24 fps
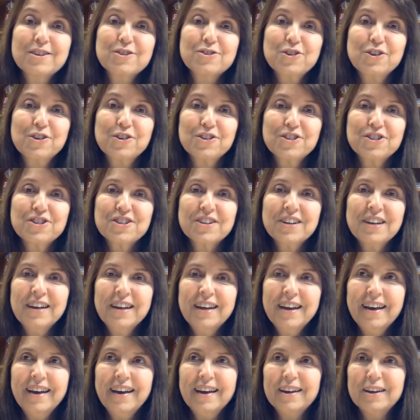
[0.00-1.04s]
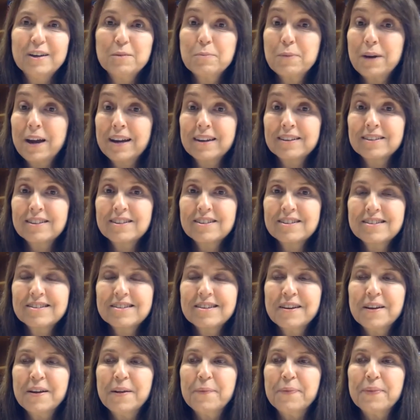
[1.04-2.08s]
research and
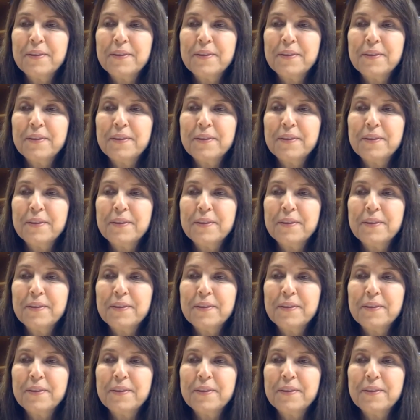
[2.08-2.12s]
practice.